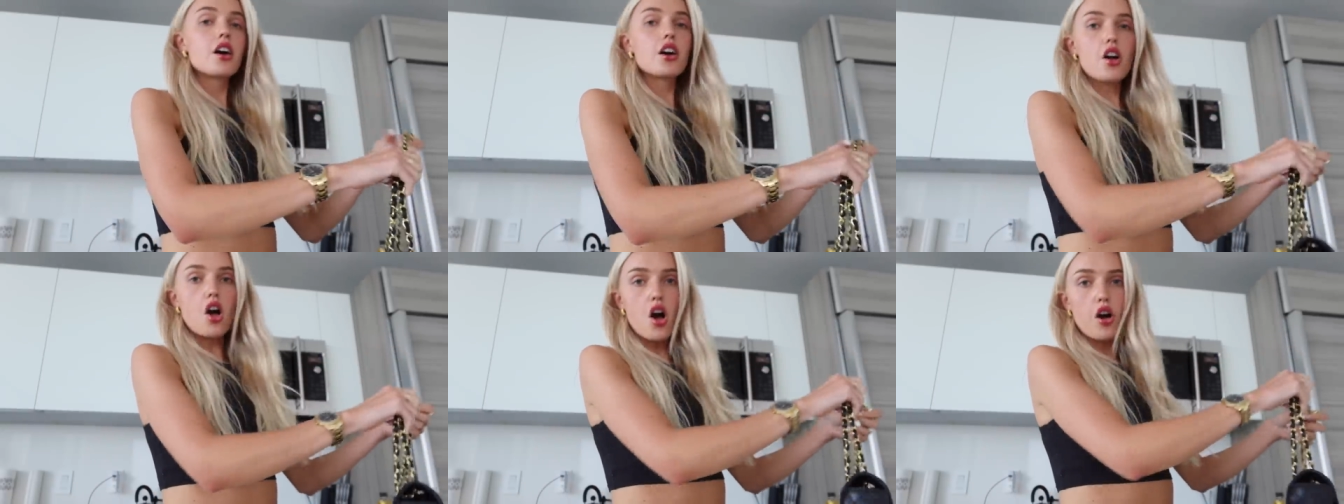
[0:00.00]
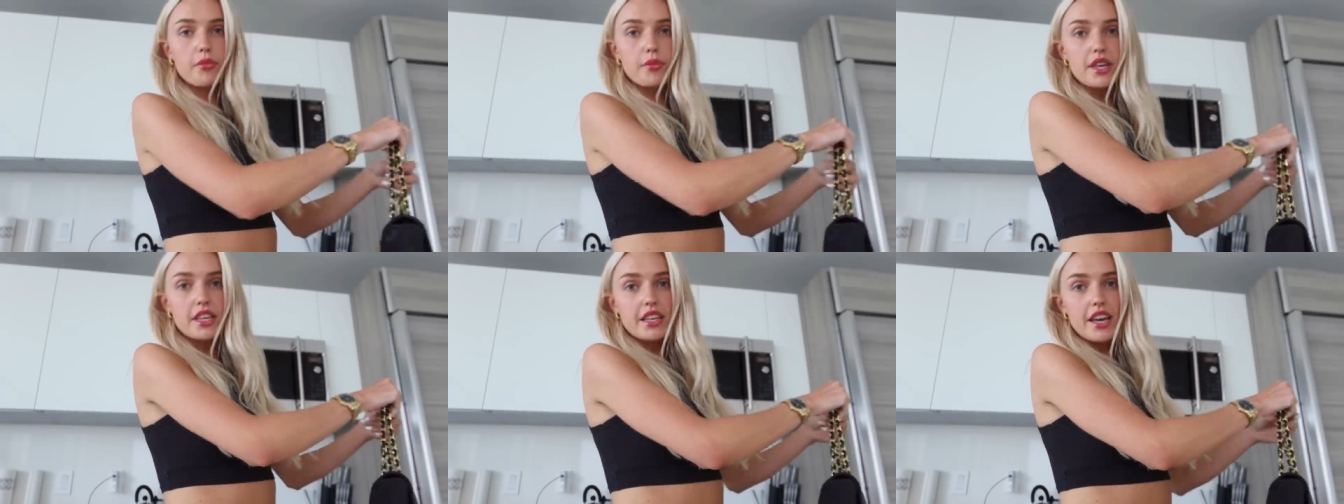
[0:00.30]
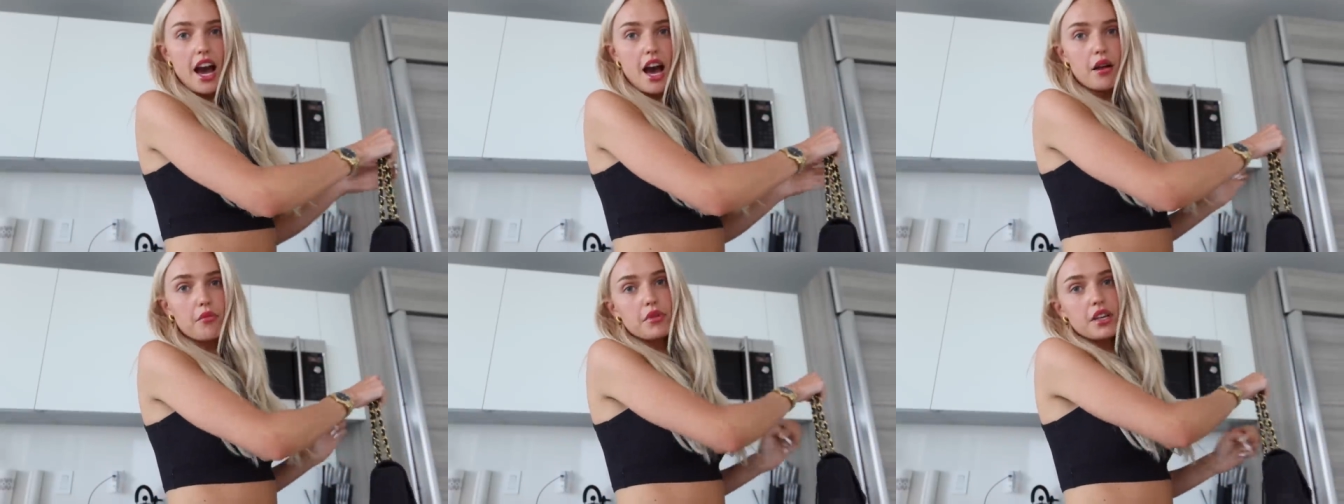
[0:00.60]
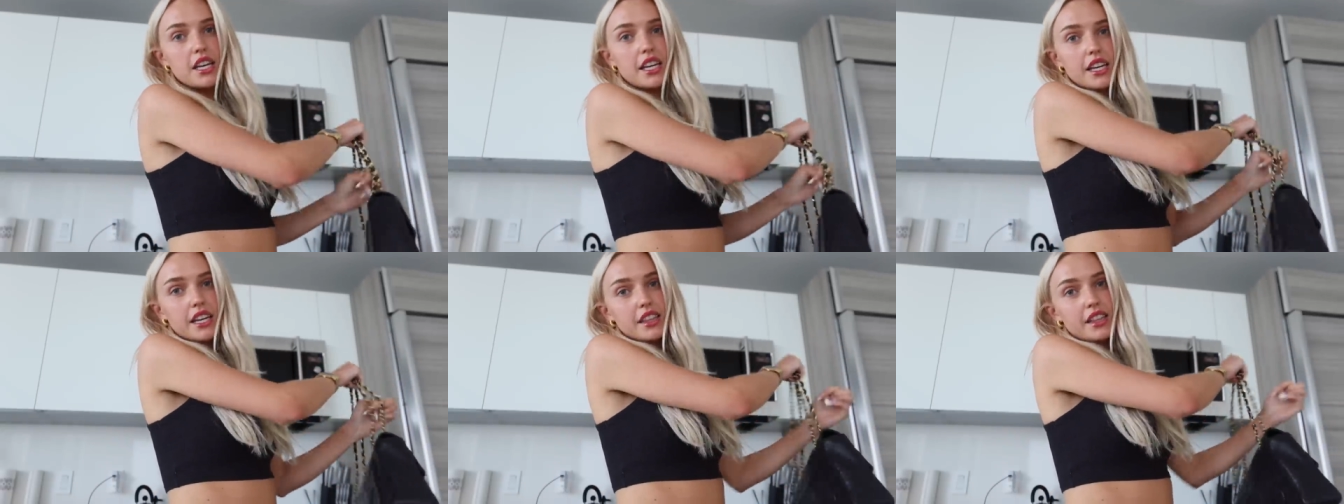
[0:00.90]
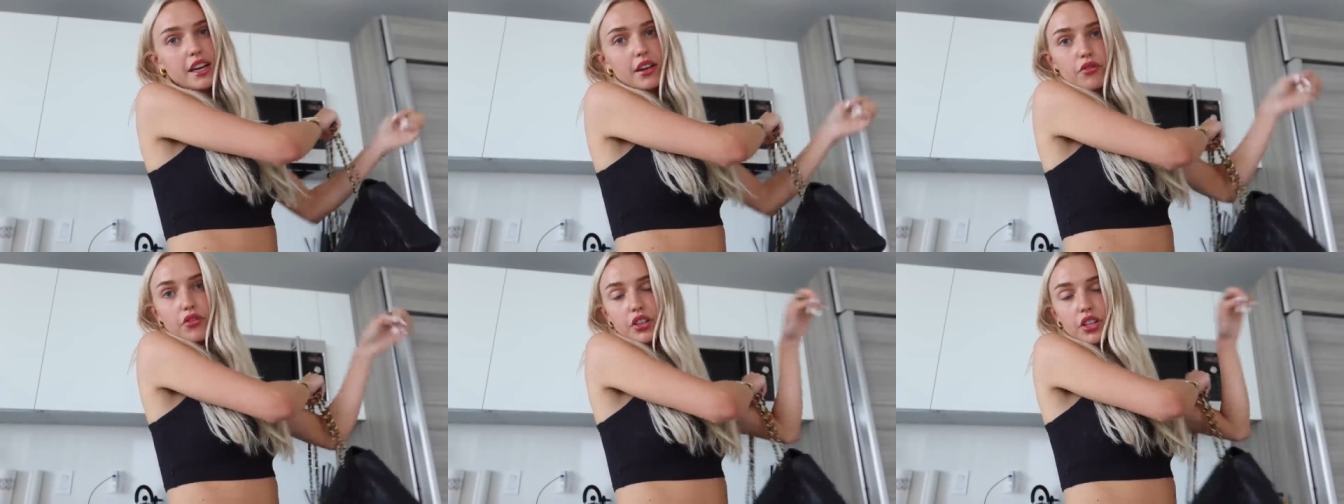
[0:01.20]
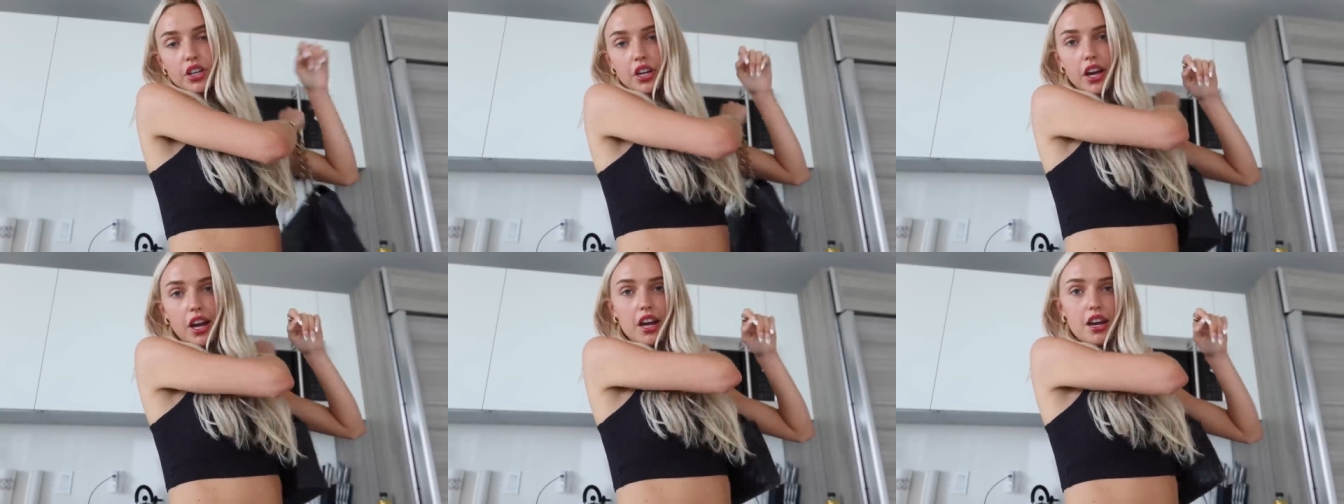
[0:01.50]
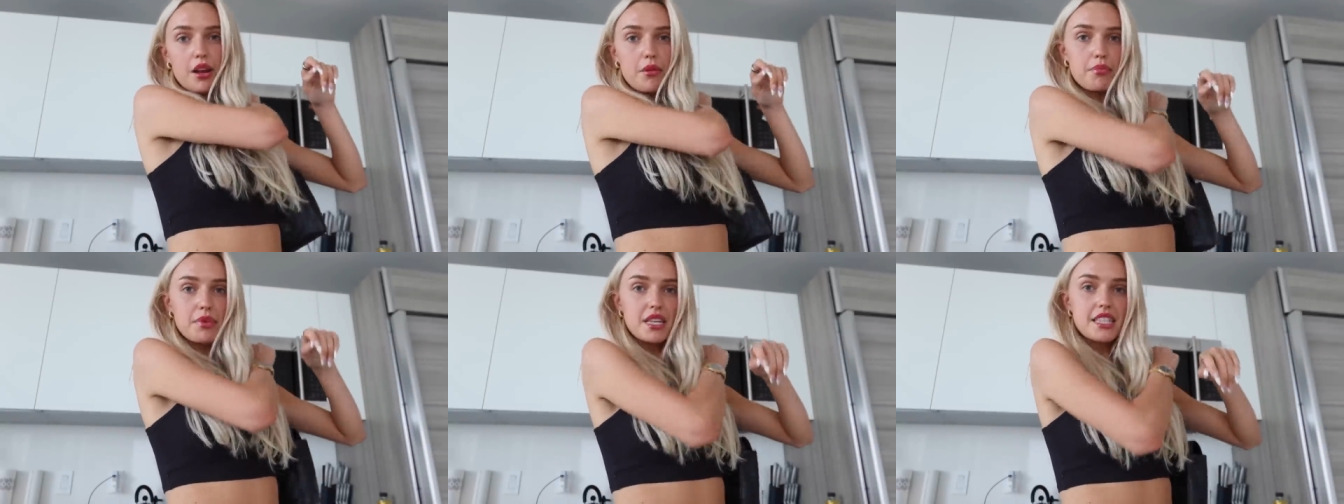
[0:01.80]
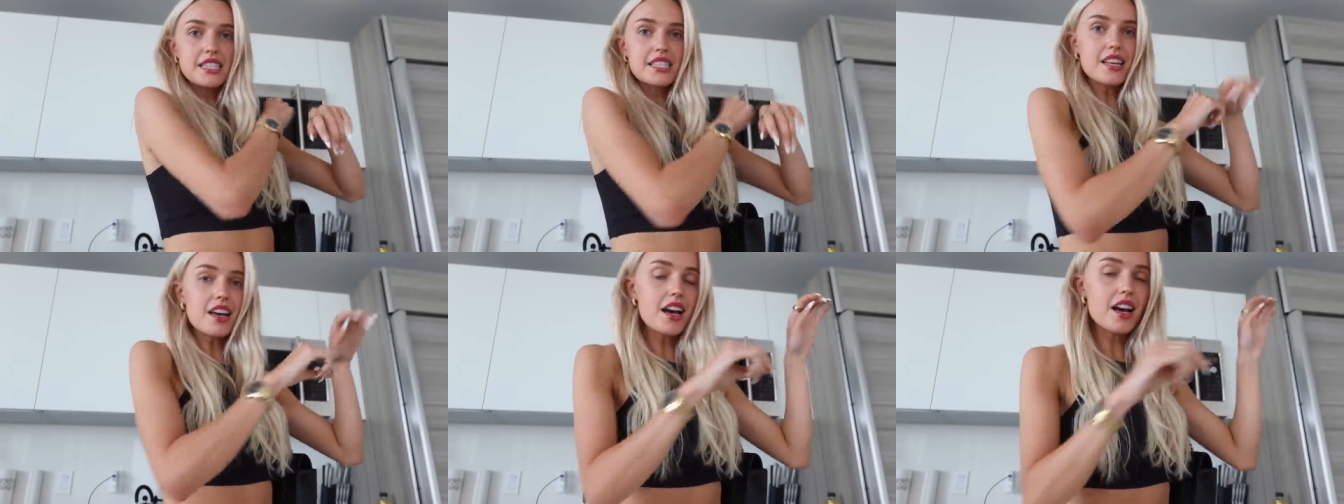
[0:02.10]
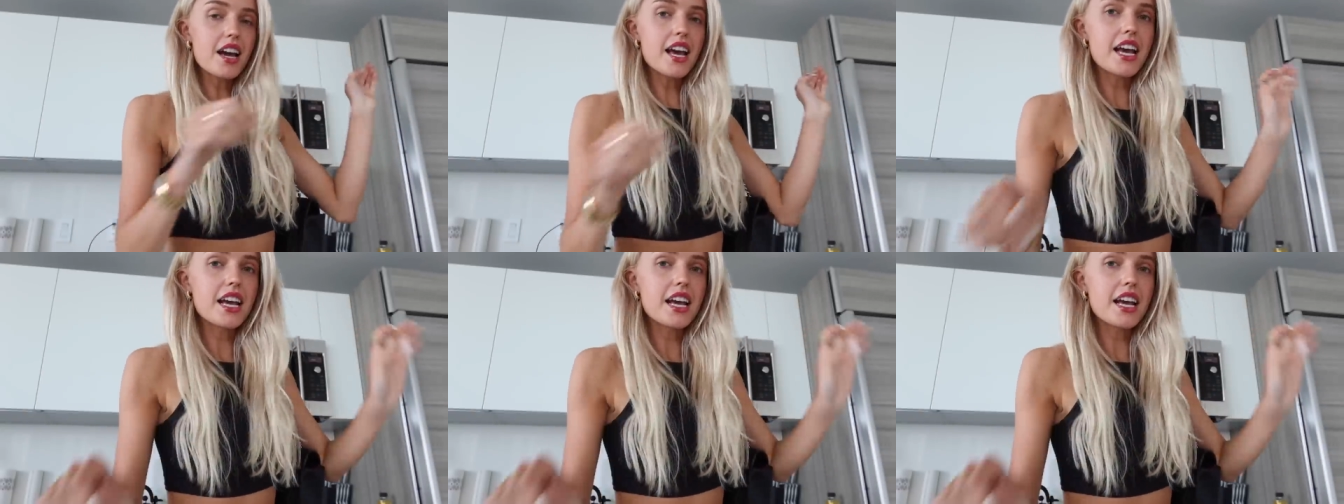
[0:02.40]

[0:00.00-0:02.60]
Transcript: Call Me Gabby, and they have really good pizza